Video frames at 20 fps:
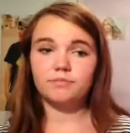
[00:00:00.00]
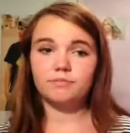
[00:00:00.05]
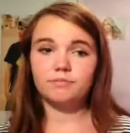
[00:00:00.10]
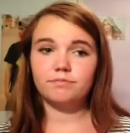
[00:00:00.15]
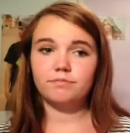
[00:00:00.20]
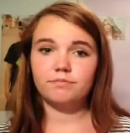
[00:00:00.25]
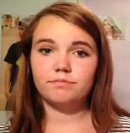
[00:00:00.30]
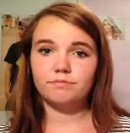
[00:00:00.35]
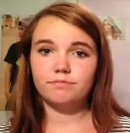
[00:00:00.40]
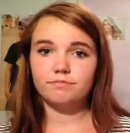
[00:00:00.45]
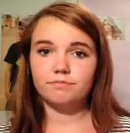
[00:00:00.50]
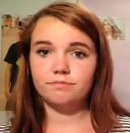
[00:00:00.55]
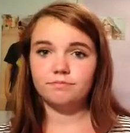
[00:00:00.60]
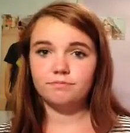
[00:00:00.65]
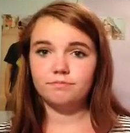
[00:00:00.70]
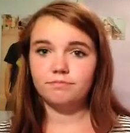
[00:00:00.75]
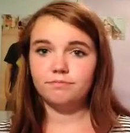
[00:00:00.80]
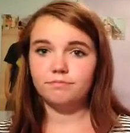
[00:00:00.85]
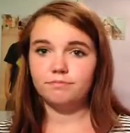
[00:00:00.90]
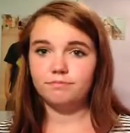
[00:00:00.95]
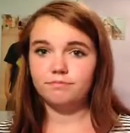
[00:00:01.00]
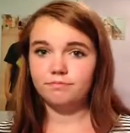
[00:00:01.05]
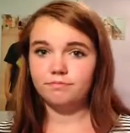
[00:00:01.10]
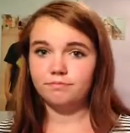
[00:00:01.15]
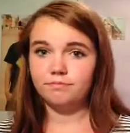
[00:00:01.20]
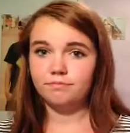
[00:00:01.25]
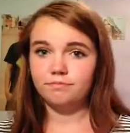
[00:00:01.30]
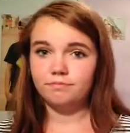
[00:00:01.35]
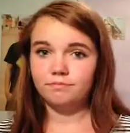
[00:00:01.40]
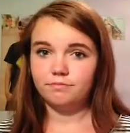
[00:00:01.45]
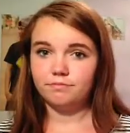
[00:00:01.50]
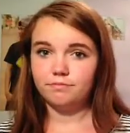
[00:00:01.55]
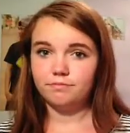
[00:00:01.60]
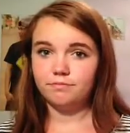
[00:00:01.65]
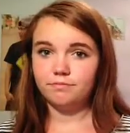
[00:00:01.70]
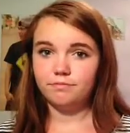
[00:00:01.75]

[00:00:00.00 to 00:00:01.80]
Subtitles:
Nothing is said.